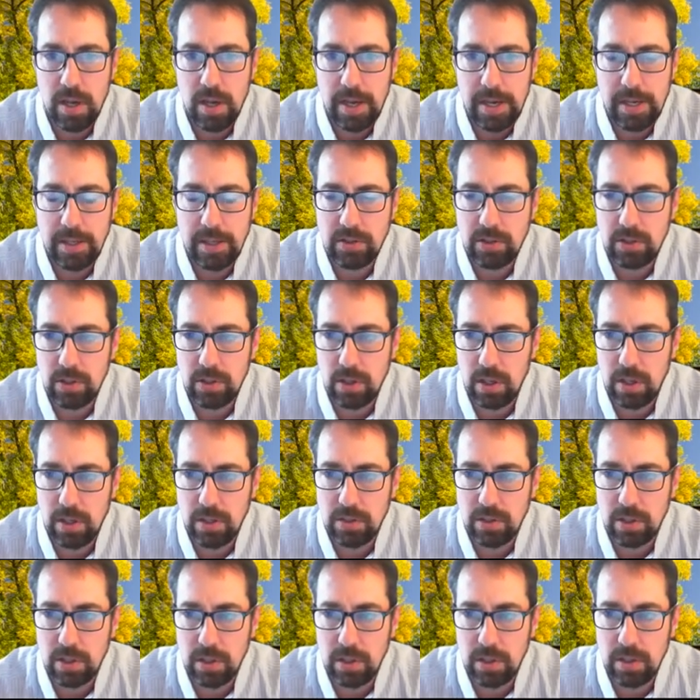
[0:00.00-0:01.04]
It's
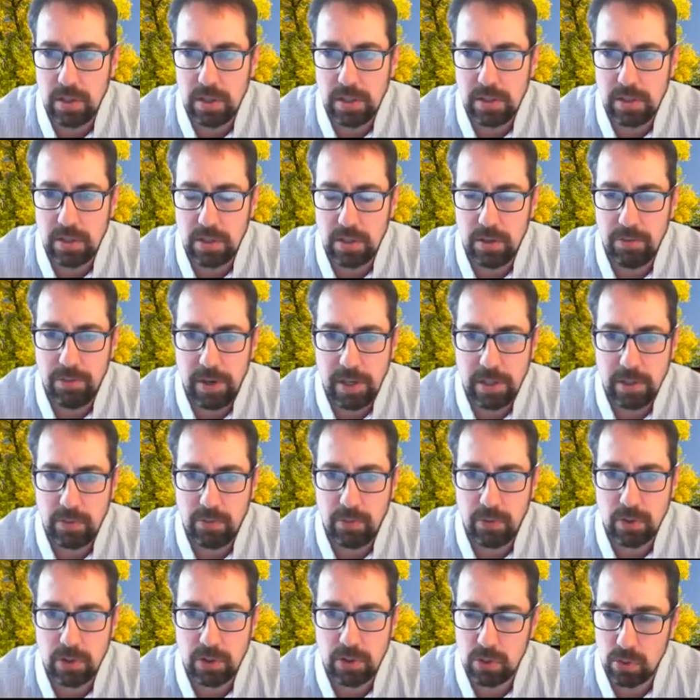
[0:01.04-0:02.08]
a device
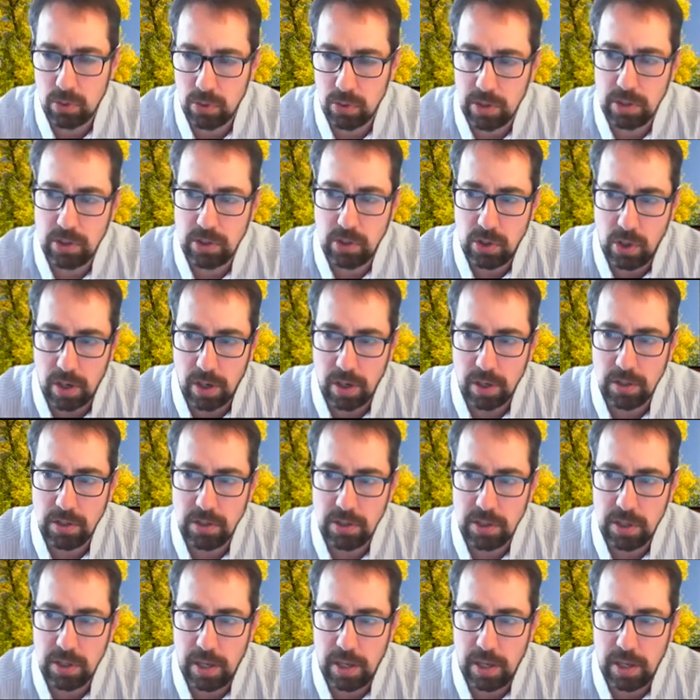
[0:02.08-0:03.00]
for storing charge,